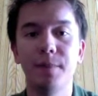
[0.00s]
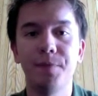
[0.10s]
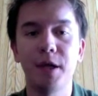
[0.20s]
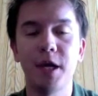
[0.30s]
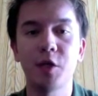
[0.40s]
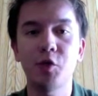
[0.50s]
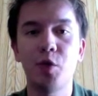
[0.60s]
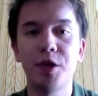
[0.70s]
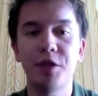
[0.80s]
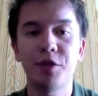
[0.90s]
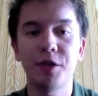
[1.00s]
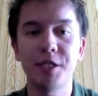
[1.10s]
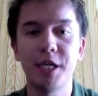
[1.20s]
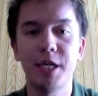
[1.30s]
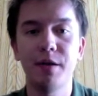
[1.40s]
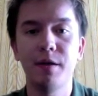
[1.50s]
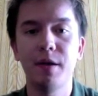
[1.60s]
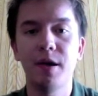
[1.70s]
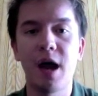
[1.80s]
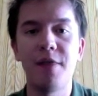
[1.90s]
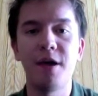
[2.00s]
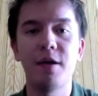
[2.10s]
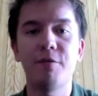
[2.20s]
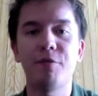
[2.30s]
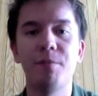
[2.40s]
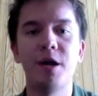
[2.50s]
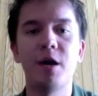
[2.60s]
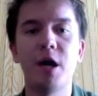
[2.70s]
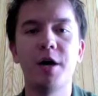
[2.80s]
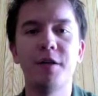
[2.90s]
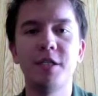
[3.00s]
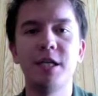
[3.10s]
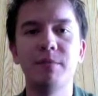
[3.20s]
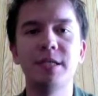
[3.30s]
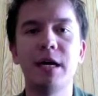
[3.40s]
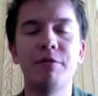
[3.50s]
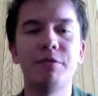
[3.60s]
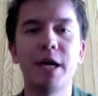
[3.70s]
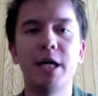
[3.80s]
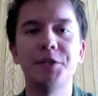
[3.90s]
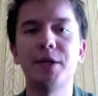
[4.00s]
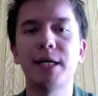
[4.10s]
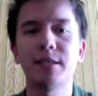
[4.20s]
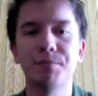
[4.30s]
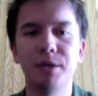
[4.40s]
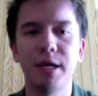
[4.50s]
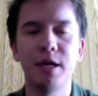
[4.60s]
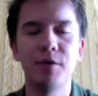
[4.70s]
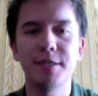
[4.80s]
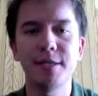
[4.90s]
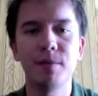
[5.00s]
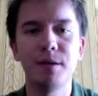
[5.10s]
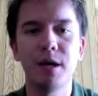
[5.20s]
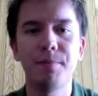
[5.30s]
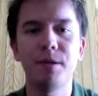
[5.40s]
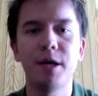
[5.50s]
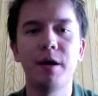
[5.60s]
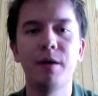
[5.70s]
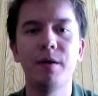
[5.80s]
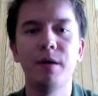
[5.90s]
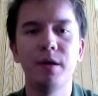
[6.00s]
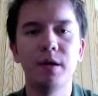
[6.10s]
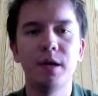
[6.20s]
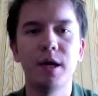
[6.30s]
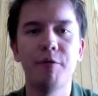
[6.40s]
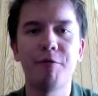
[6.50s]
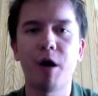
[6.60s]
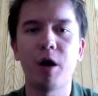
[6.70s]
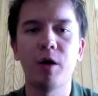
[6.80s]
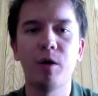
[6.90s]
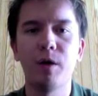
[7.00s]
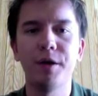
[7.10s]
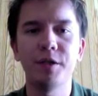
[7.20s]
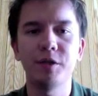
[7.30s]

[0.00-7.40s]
in 2013, and then from there on, the teams have contracts to play. USD will be up there in Fargo in